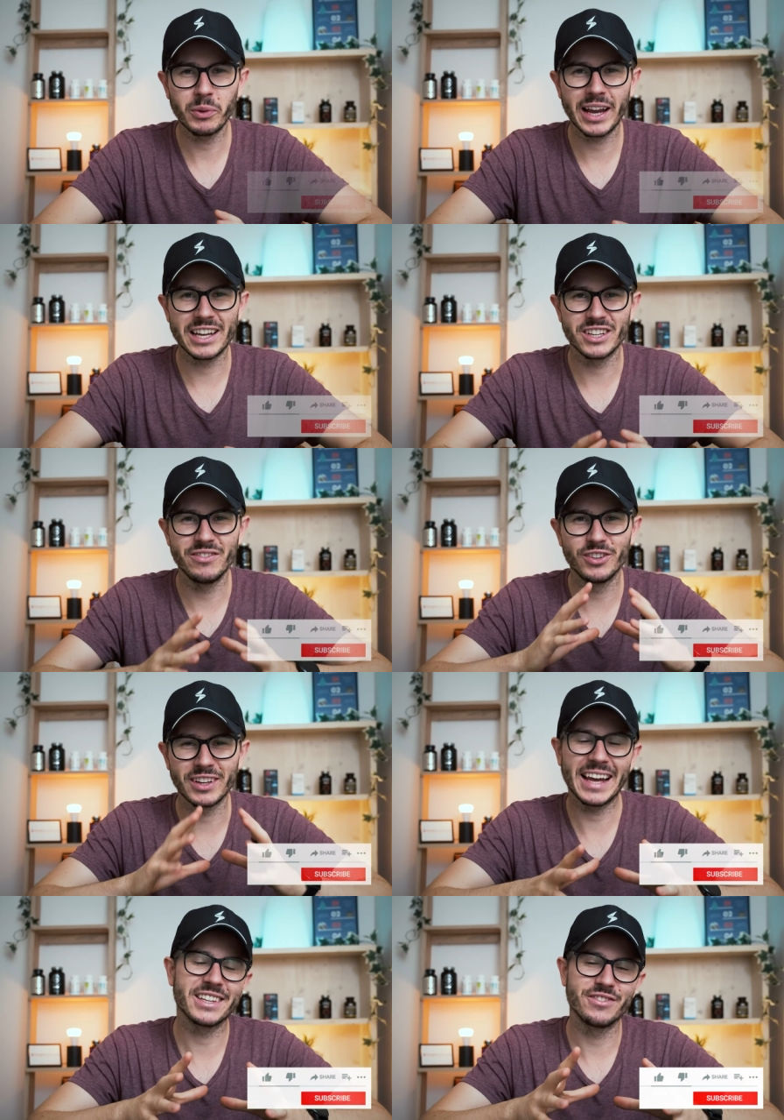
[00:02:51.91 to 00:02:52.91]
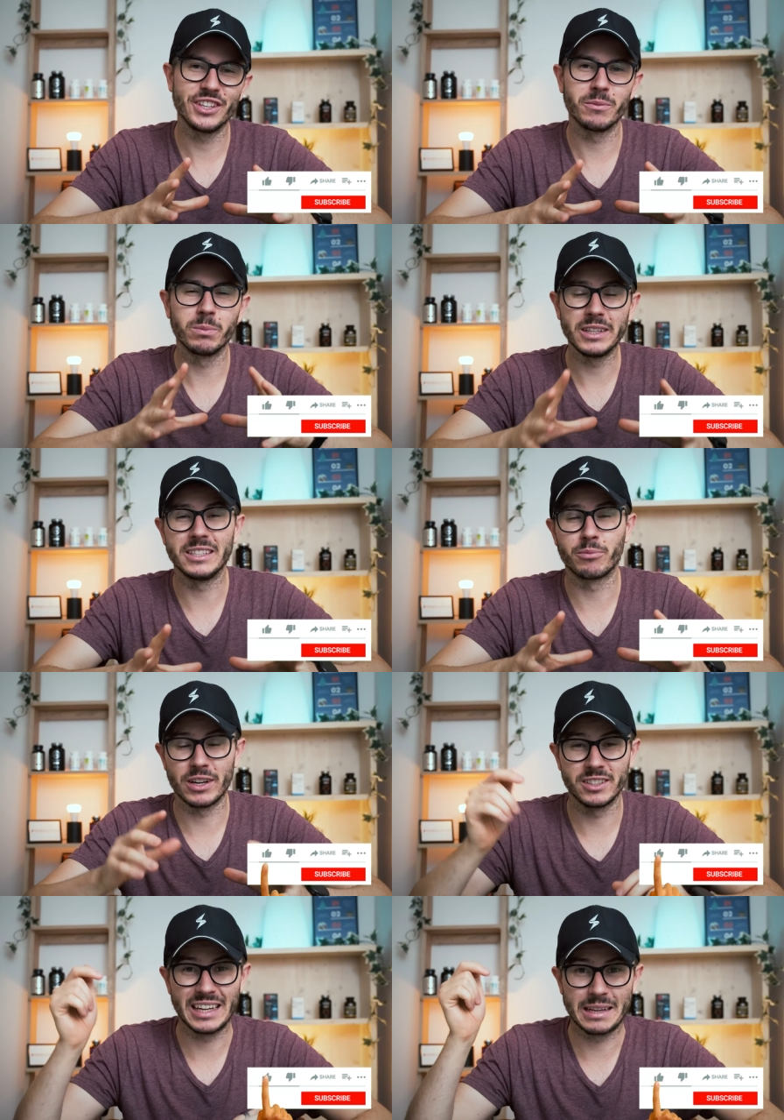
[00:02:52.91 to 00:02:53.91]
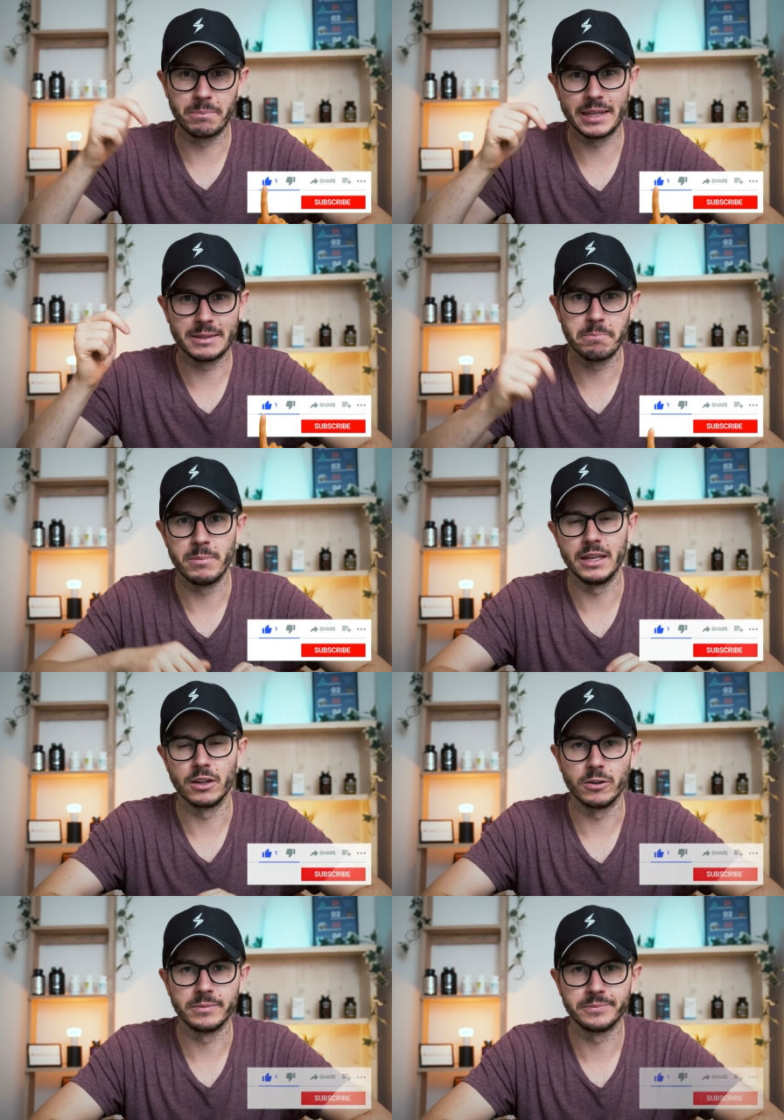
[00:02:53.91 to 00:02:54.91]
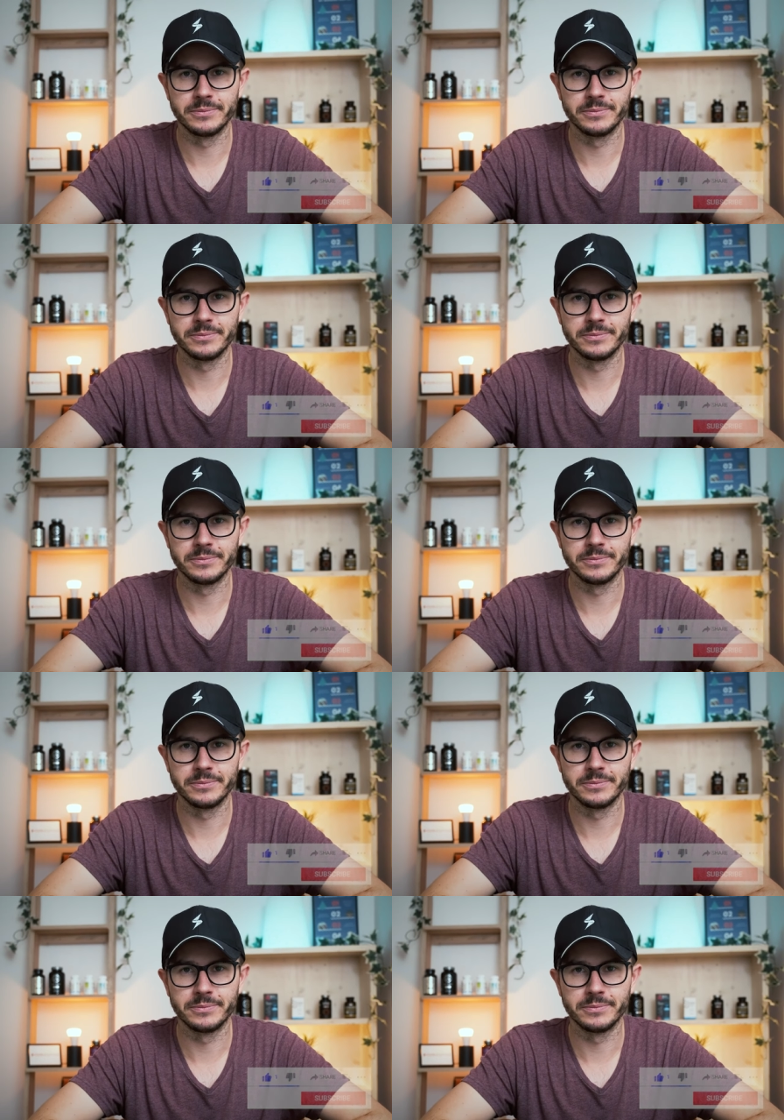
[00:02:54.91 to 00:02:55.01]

By the way guys, if you like this video, please press the like button below.